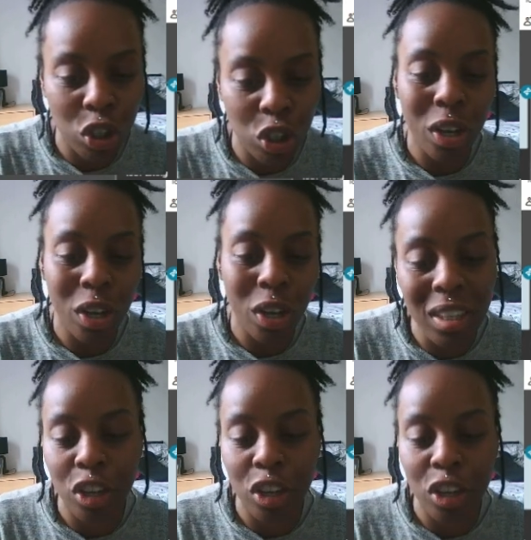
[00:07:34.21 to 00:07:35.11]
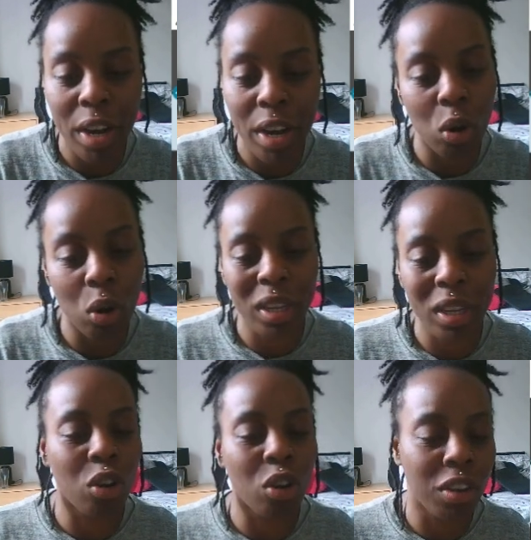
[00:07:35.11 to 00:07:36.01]
Do you look into their tree,
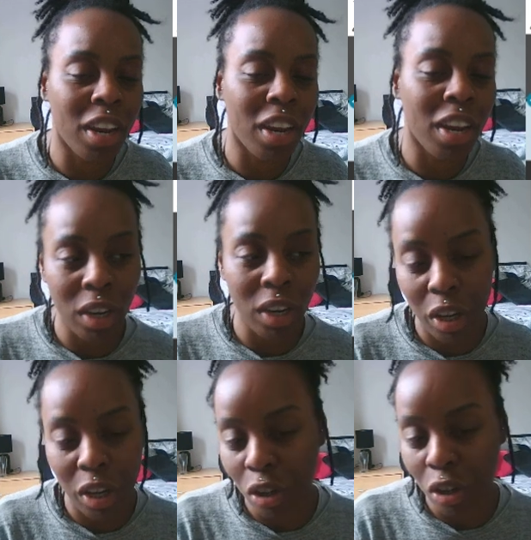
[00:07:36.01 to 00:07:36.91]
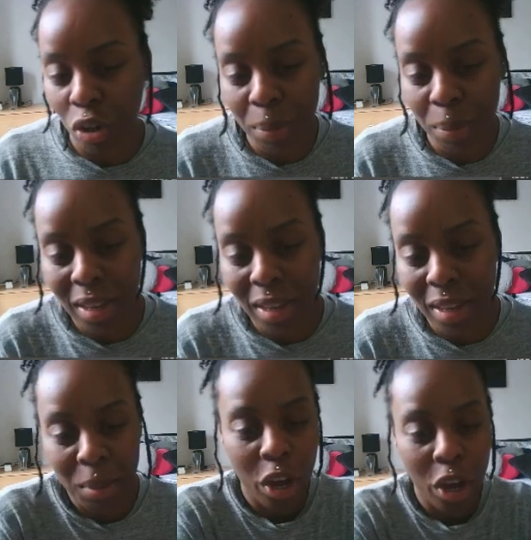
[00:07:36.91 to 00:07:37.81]
or is it not something that you really look into? So
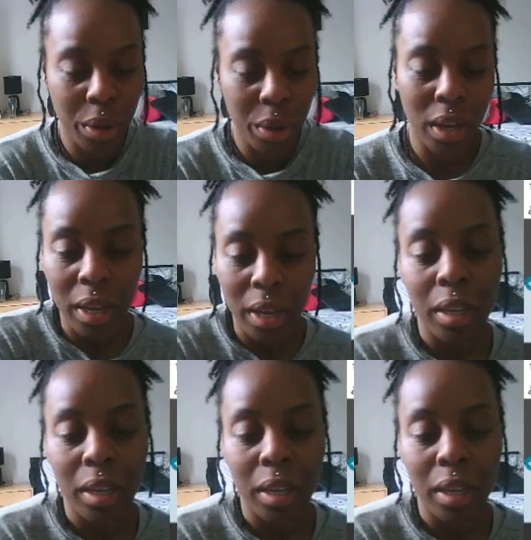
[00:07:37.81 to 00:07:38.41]
please let me know.